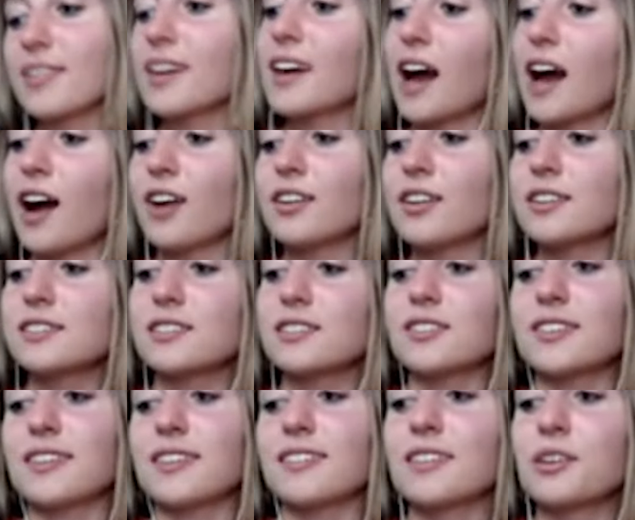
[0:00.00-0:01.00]
Like, how does
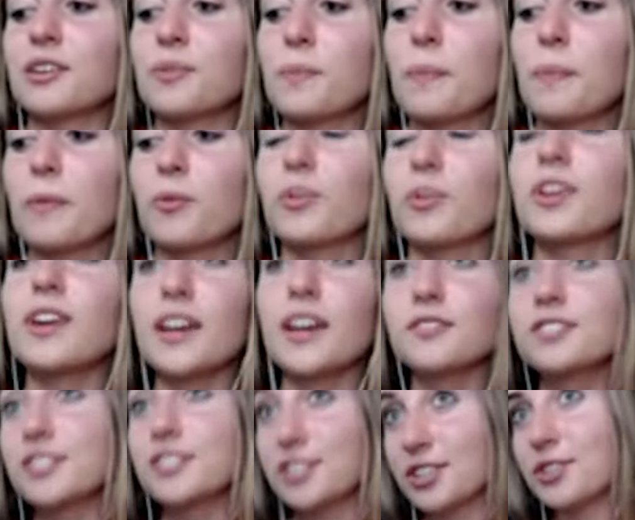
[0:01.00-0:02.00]
it... What do you
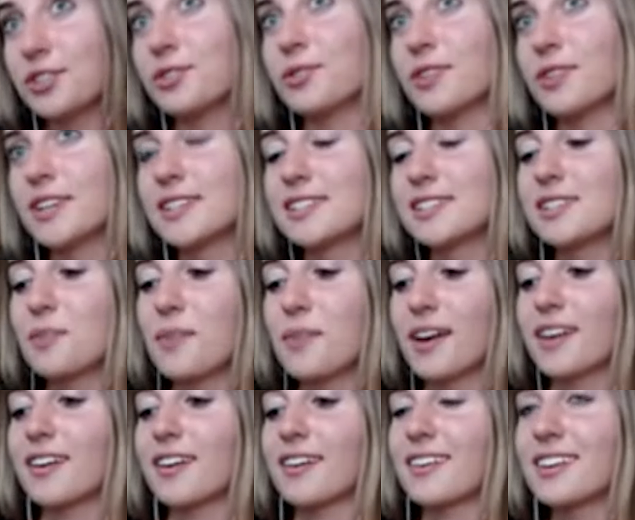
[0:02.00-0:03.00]
have to do to
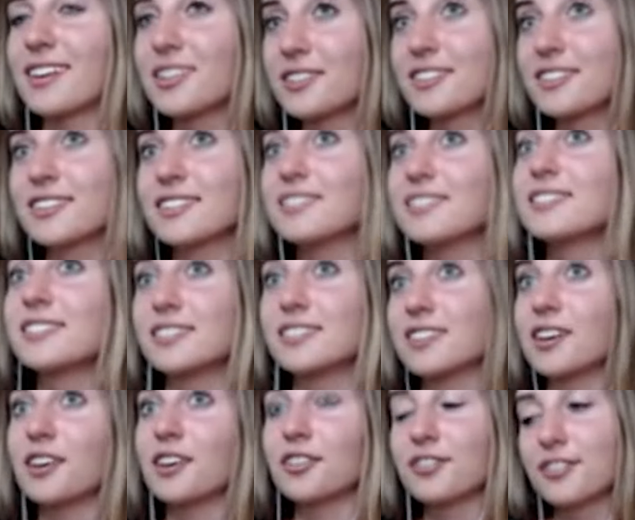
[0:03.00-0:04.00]
make it
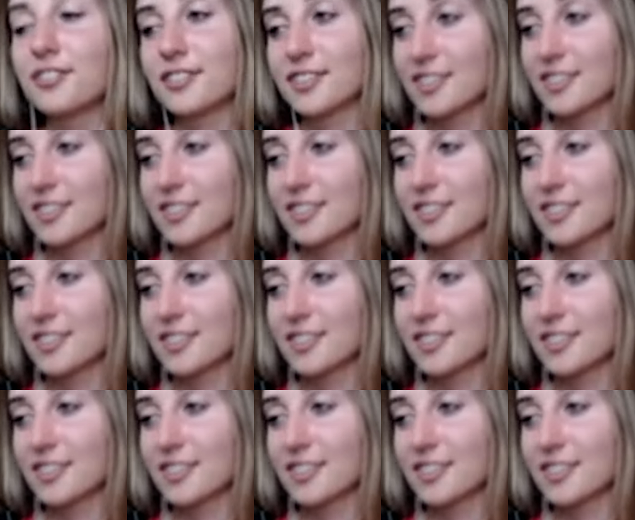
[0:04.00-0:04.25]
stiff?